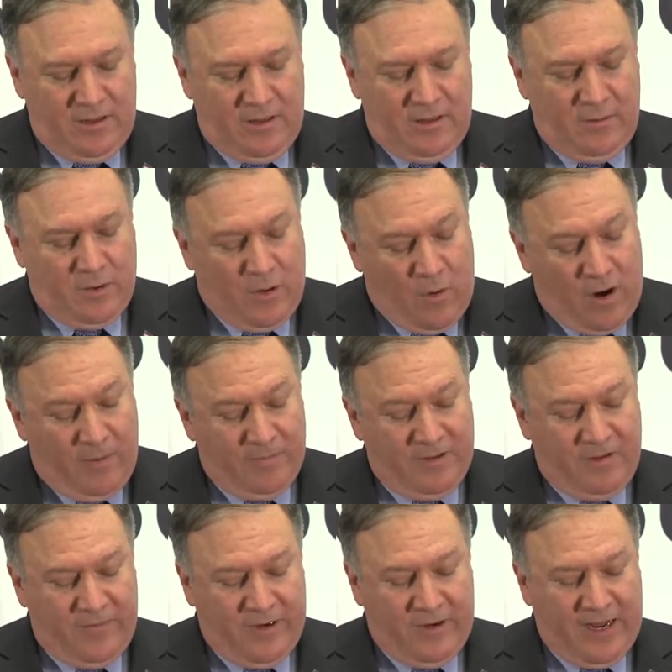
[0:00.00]
the
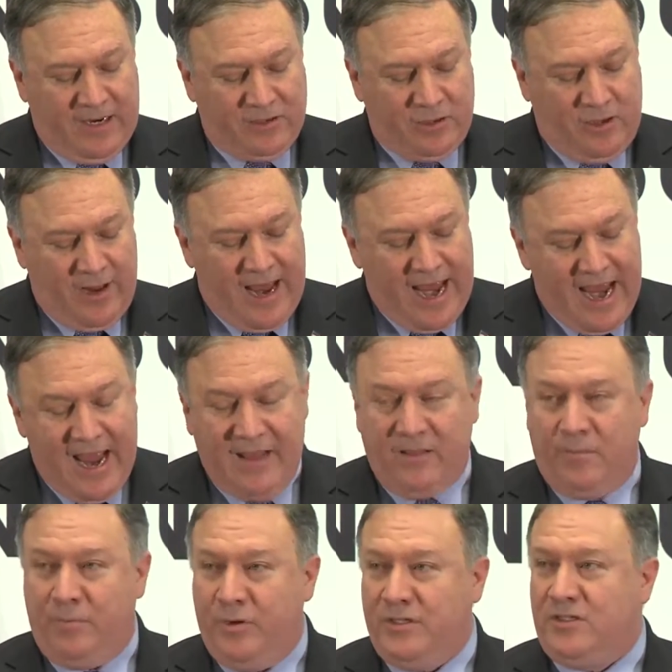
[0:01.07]
requirements of international law, and
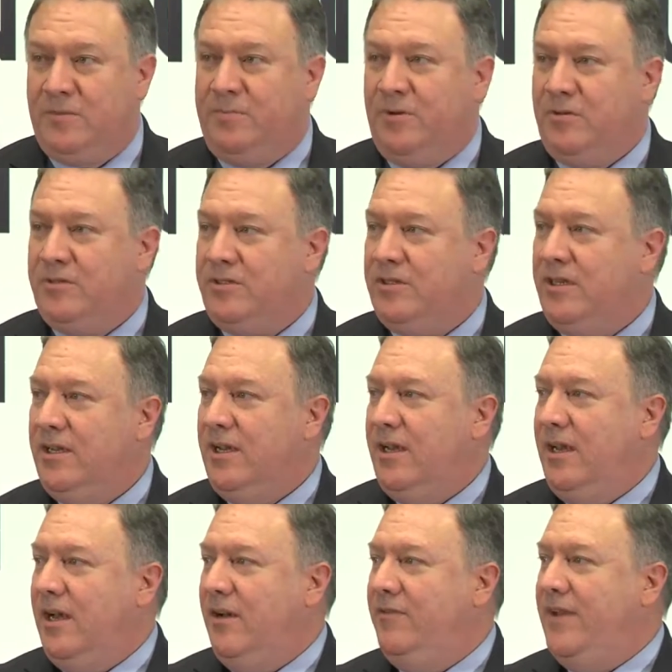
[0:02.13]
the principles
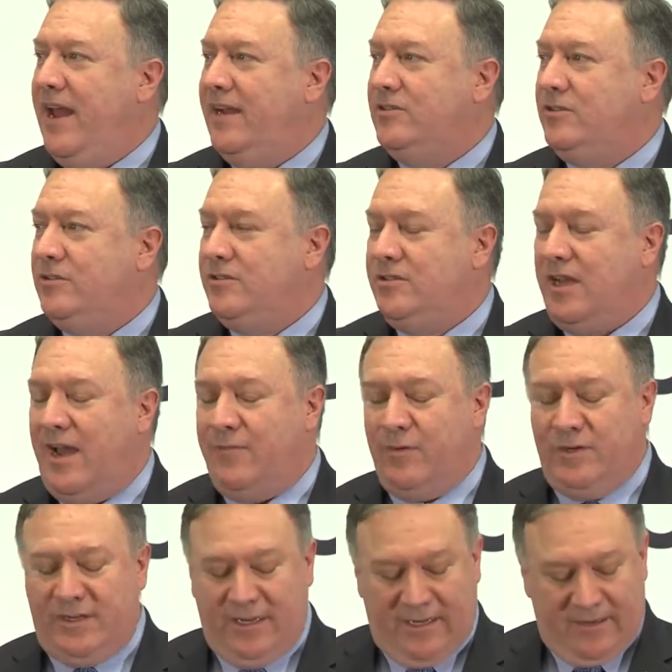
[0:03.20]
of national
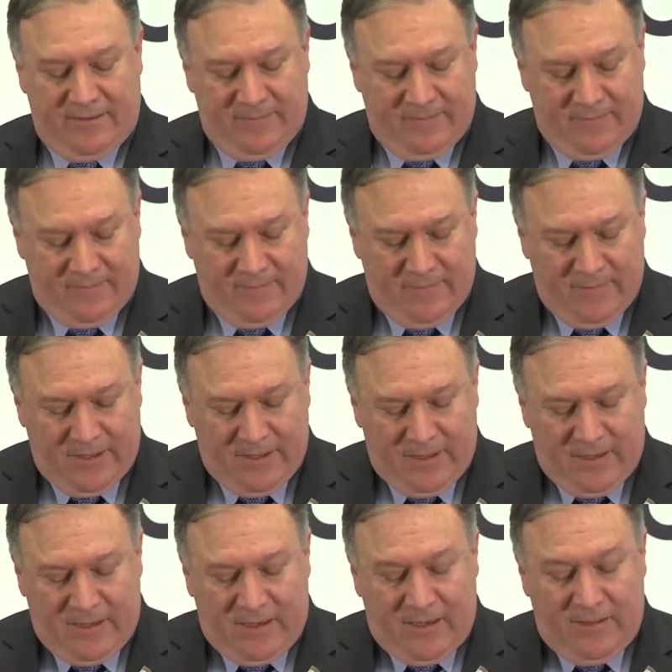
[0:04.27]
sovereignty.
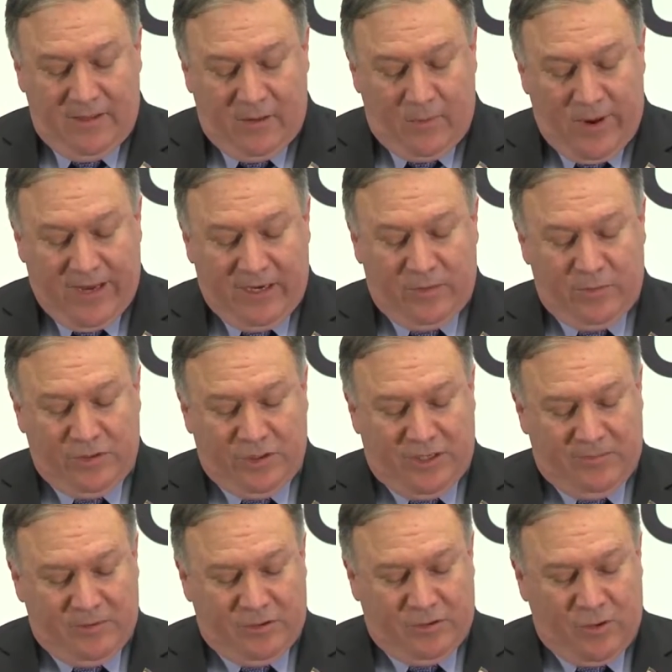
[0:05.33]
The Iranian
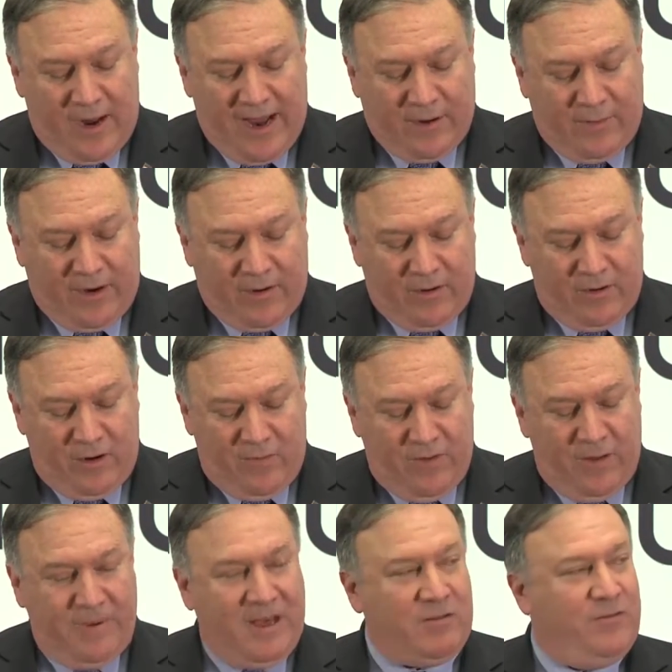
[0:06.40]
regime's track record
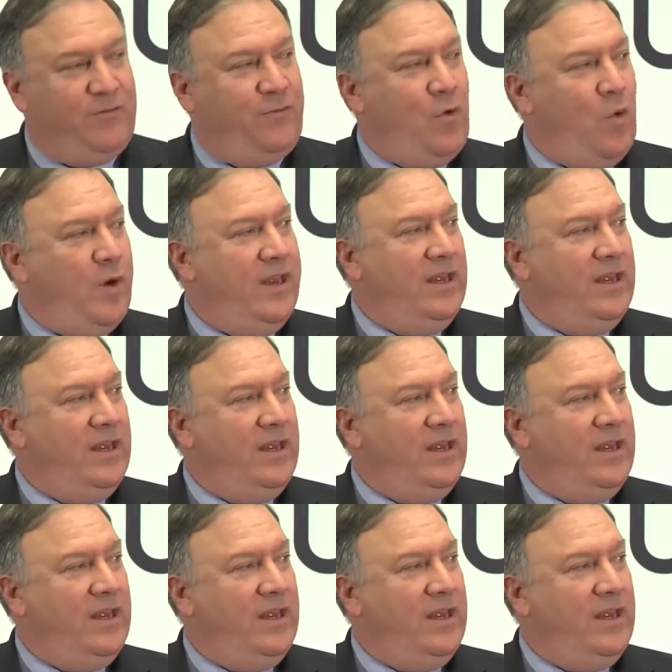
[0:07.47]
over the past 40